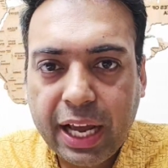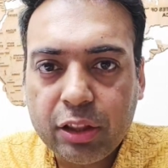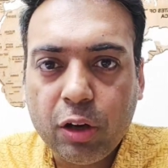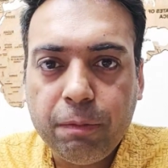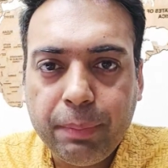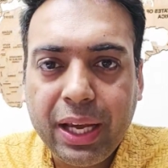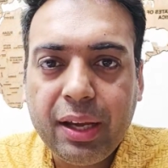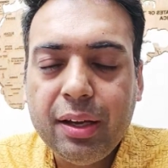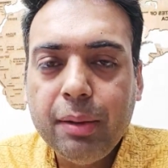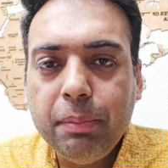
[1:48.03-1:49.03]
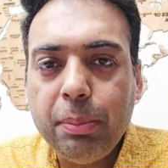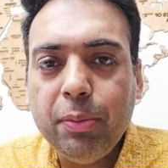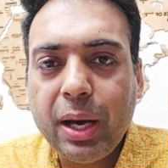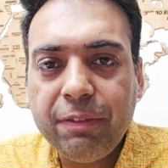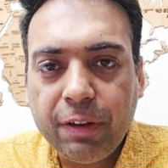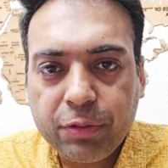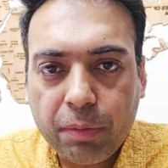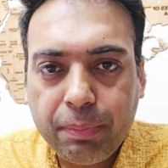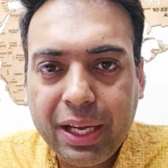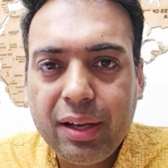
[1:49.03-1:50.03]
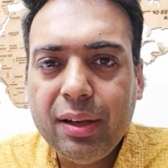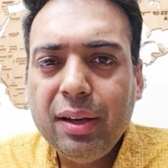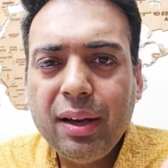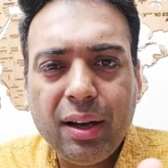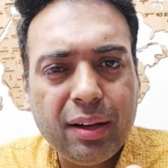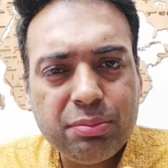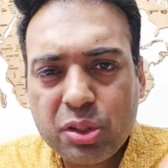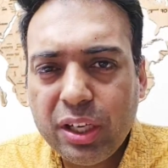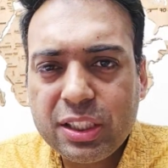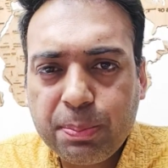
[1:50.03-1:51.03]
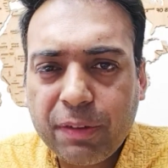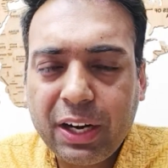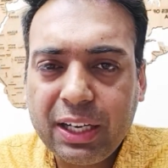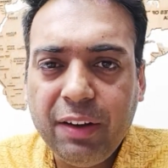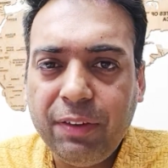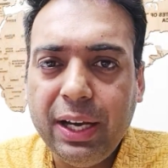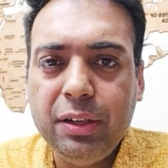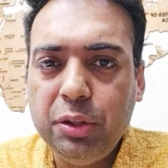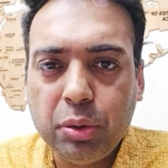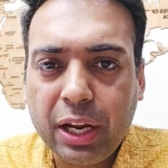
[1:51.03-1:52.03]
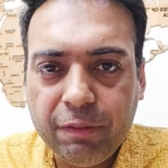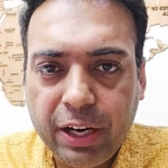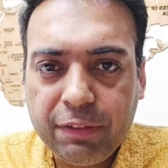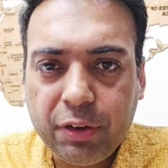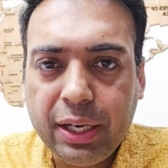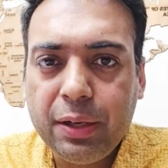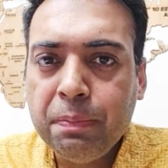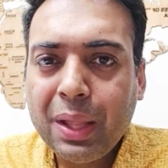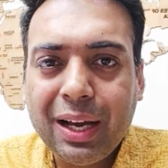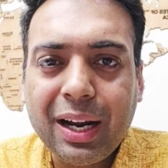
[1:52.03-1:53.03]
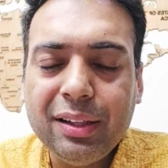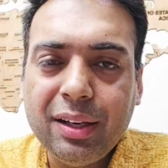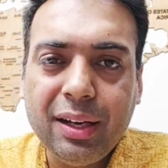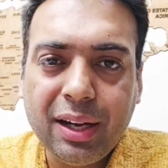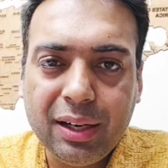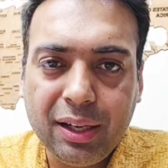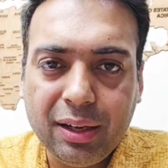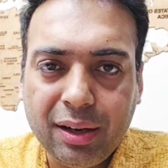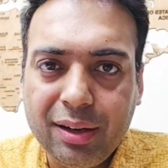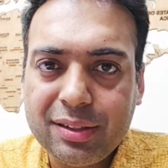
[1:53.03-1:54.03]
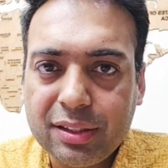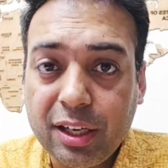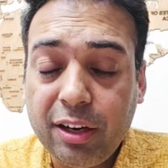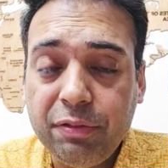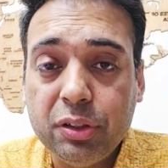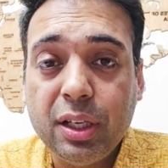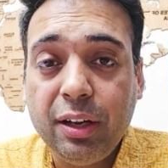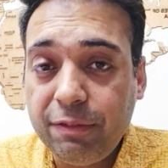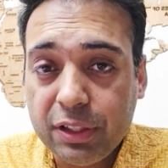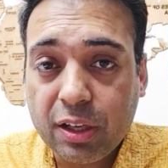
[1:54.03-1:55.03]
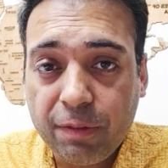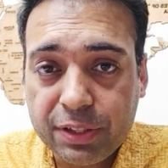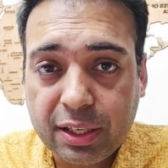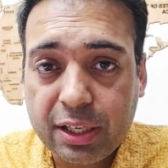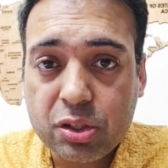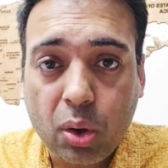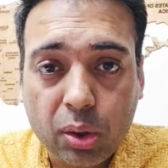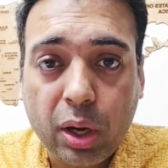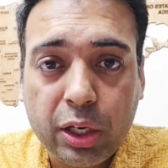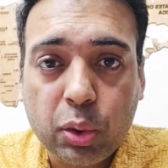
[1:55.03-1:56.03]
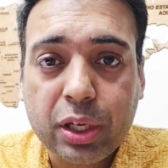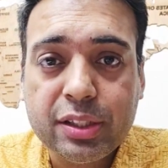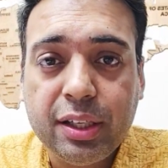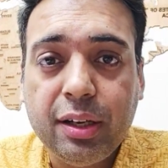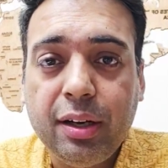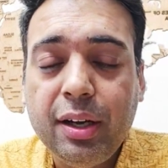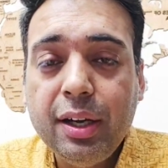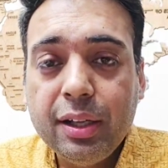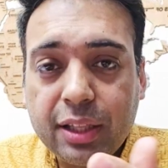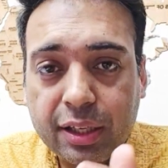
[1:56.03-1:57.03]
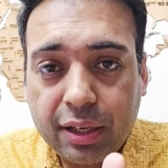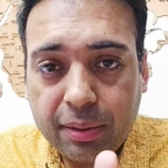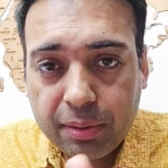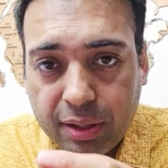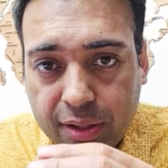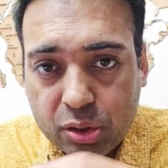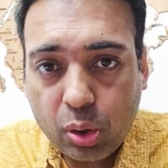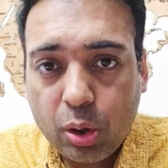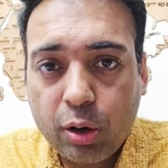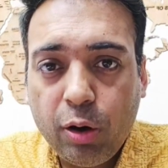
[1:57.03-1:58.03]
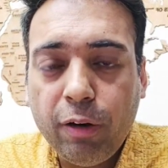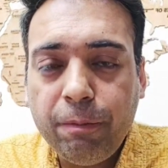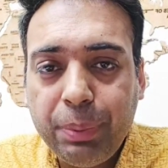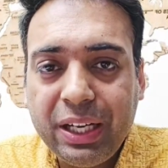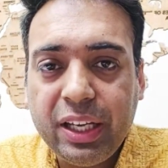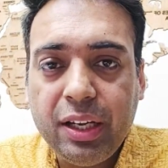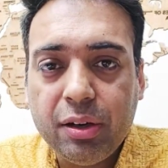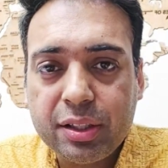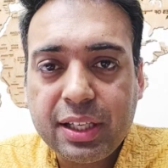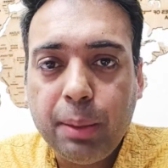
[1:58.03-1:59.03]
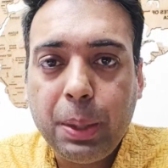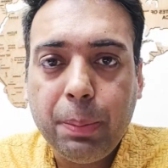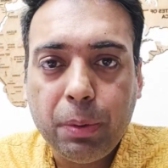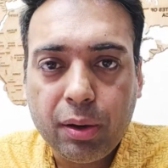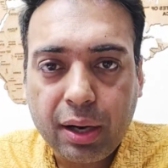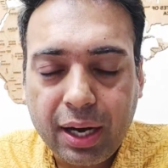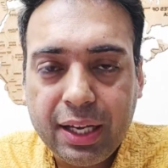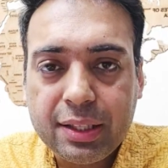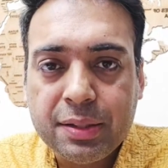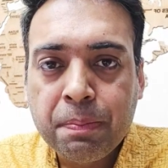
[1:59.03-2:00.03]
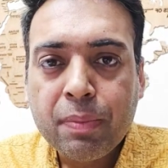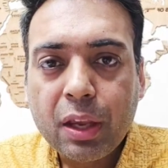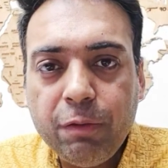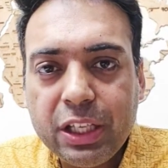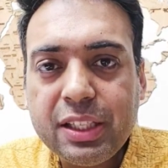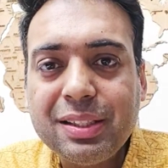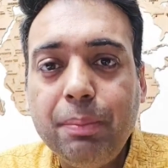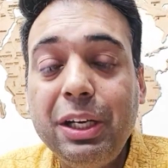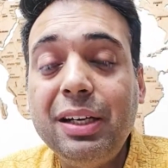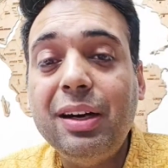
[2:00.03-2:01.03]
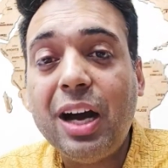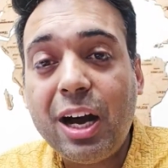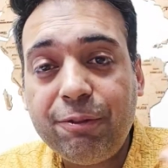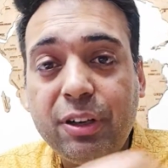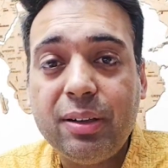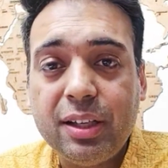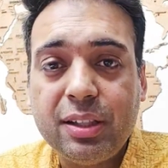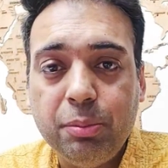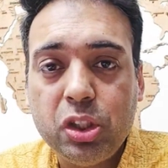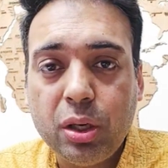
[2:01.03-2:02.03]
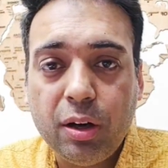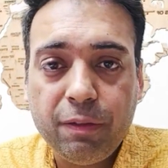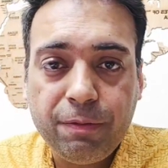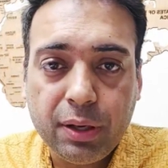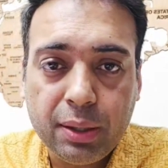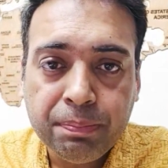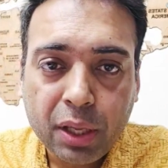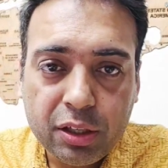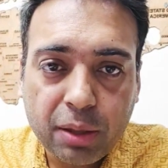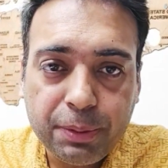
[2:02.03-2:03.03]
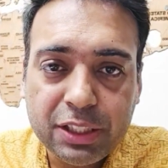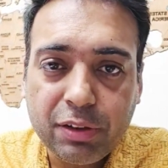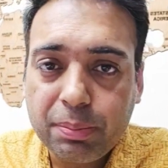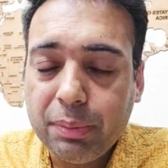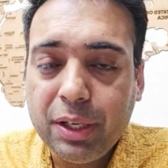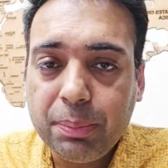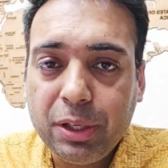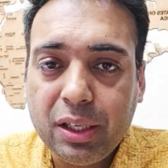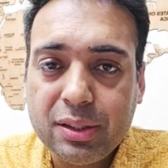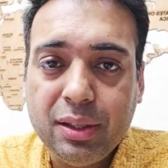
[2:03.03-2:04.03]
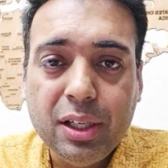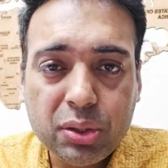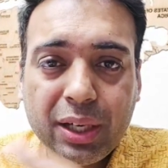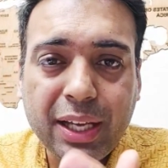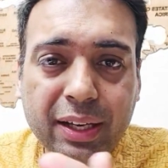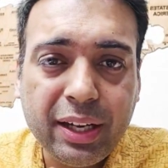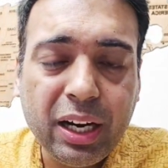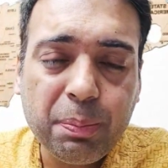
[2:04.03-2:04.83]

10th of May, maybe by 5th of May, so it's perfectly fine. You can wait for it rather than getting unnecessary refusal if visa officer is not going to consider the score of PT or CELPIP or IELTS which is submitted after the submission of your PG work permit application. So it can